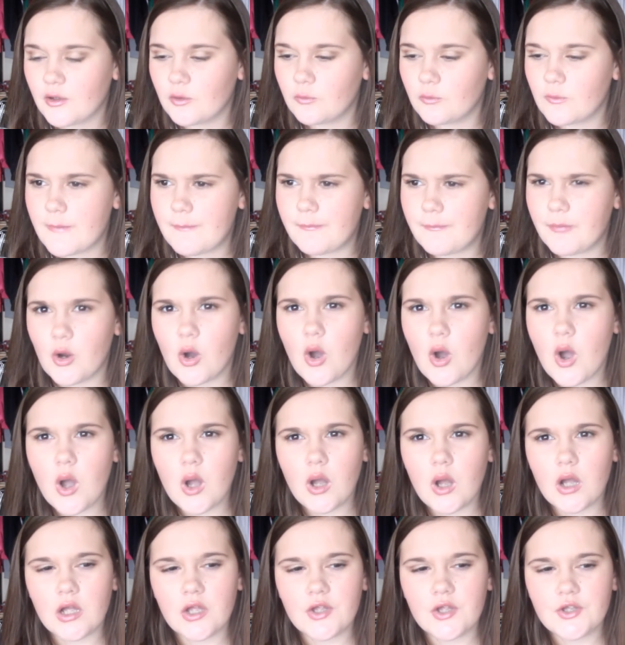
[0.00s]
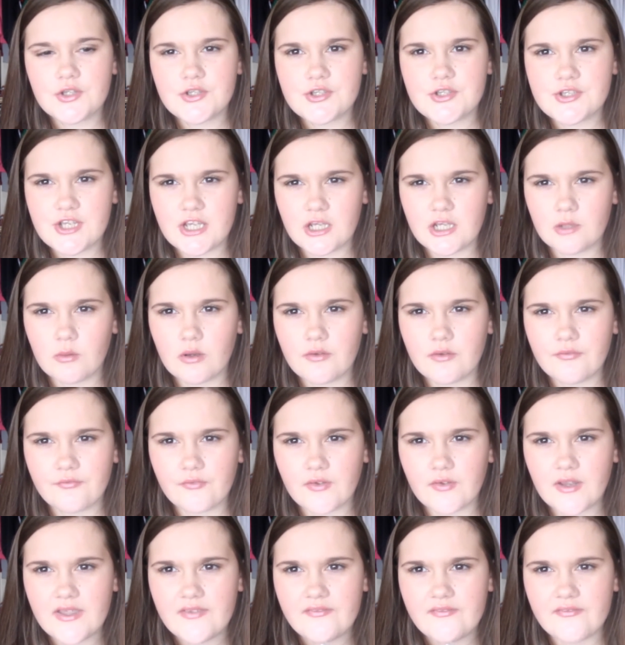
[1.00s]
We bought two or
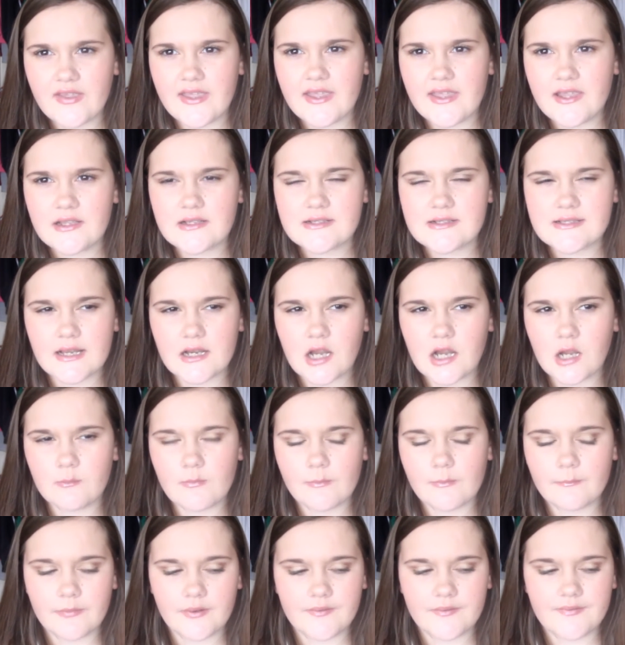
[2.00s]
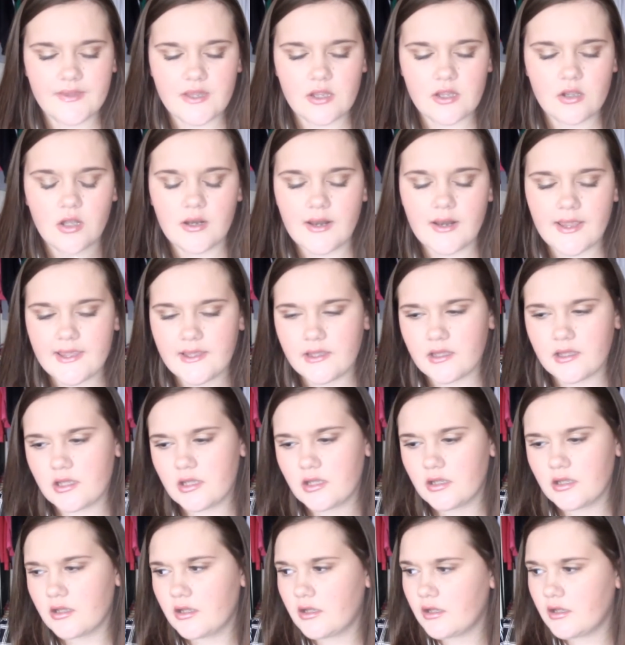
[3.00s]
three things, I can't remember, and then you got
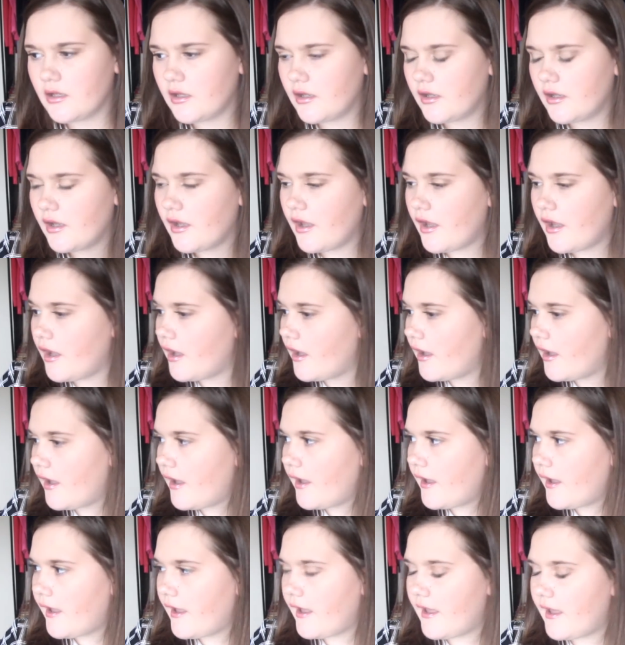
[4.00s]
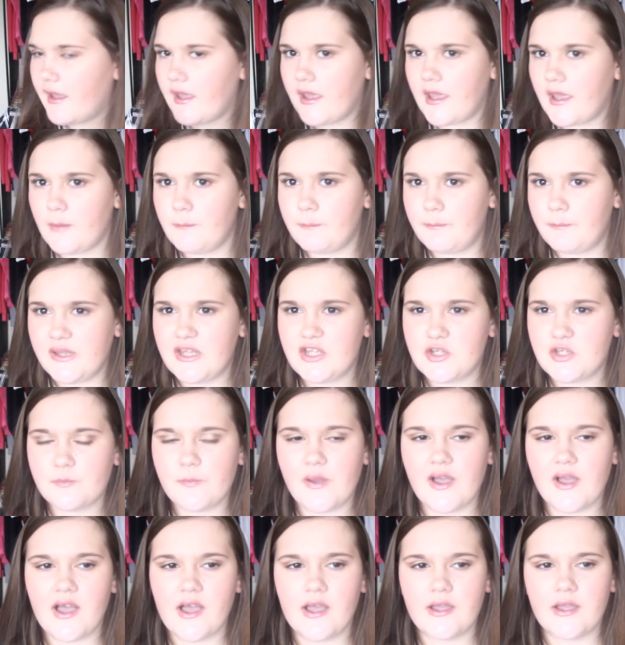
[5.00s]
like a beach
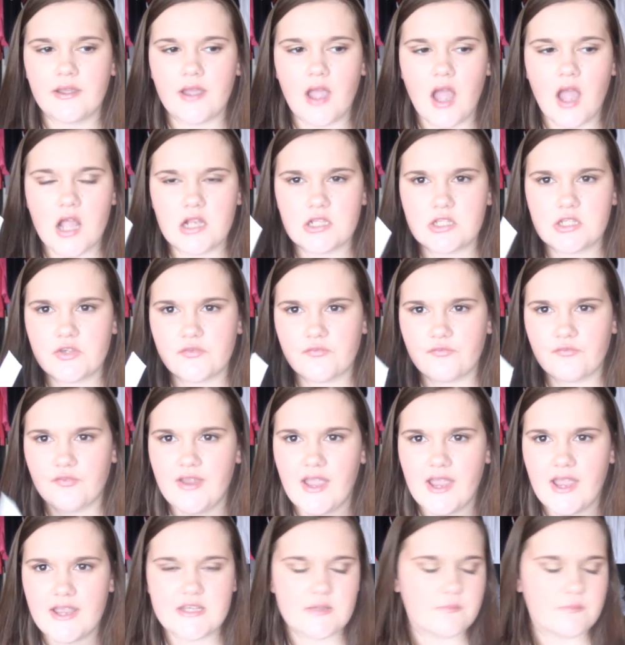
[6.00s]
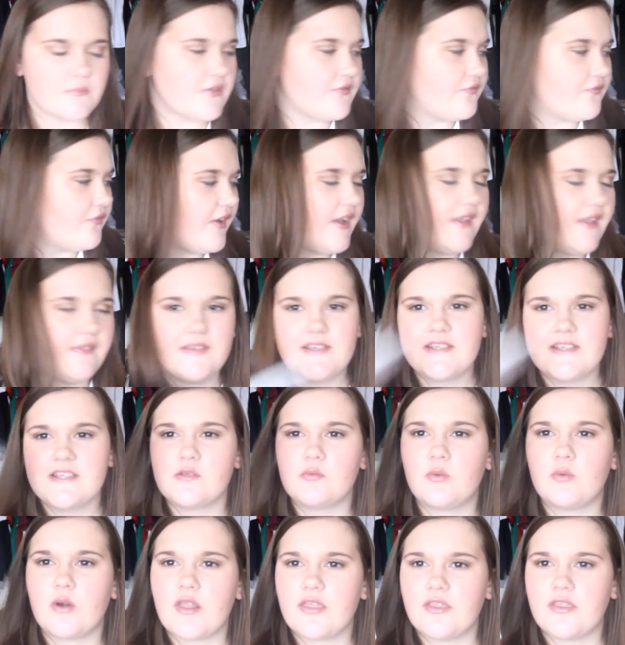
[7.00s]
bag and three items free, and this
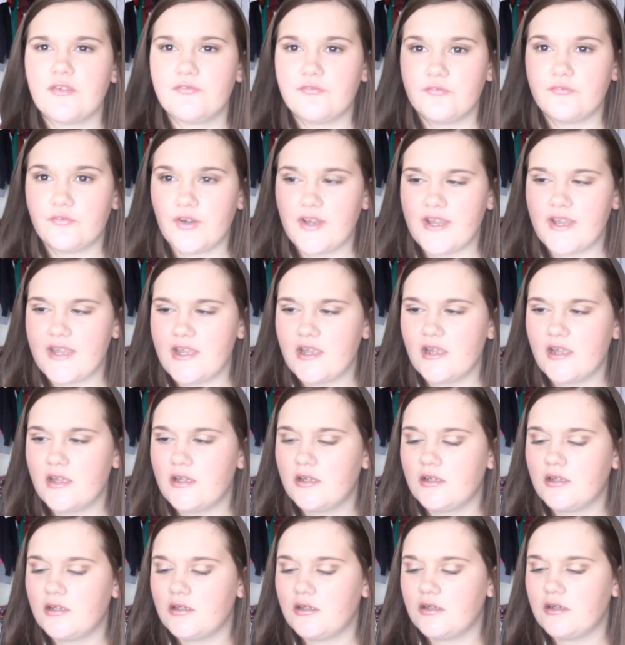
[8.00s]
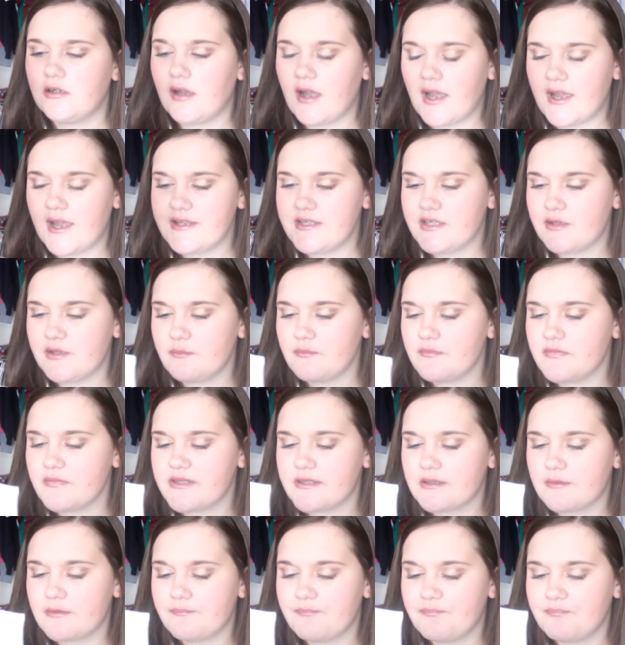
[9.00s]
is one of the free
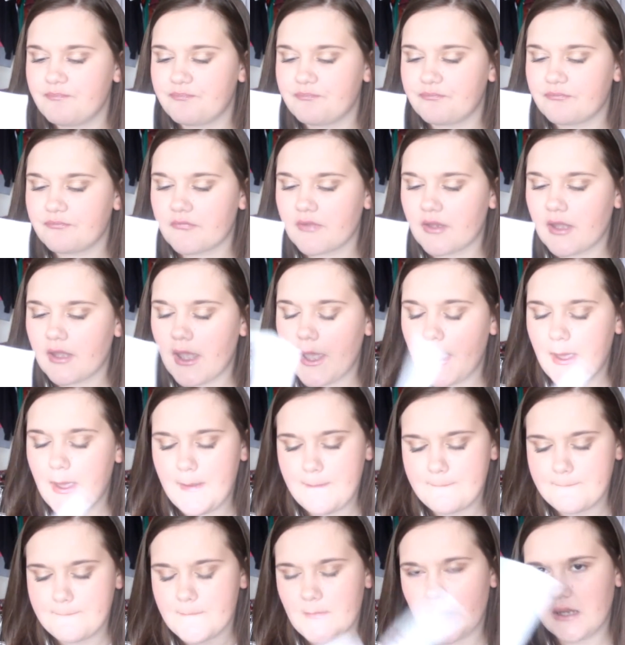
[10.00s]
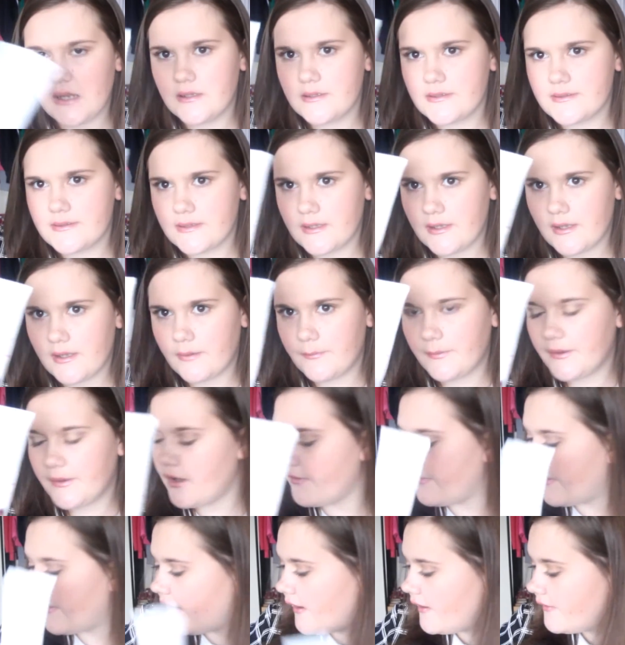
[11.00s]
items. So yeah, we
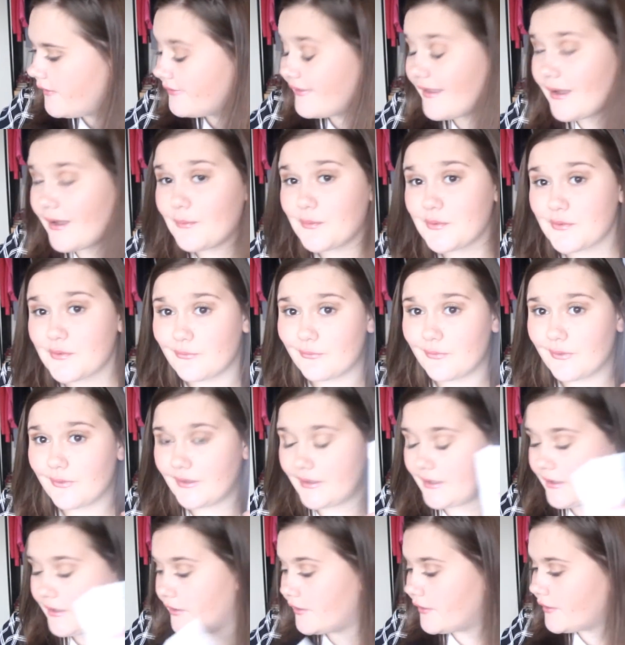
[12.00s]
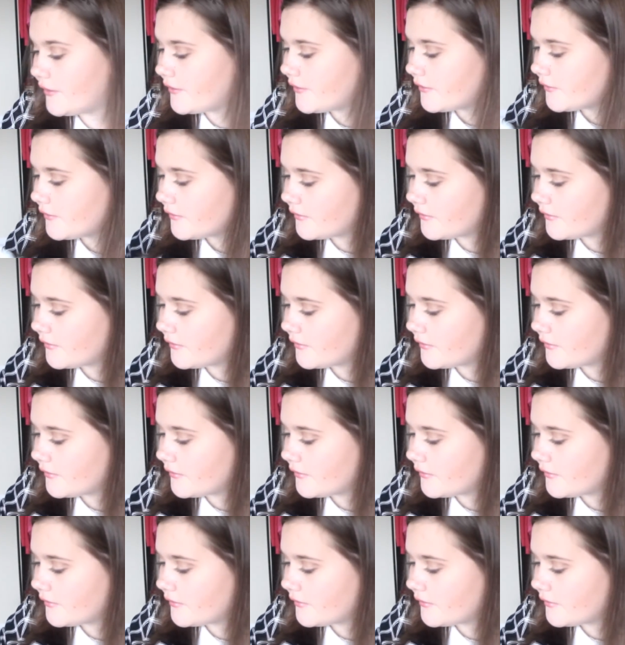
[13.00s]
got that, and that was really good.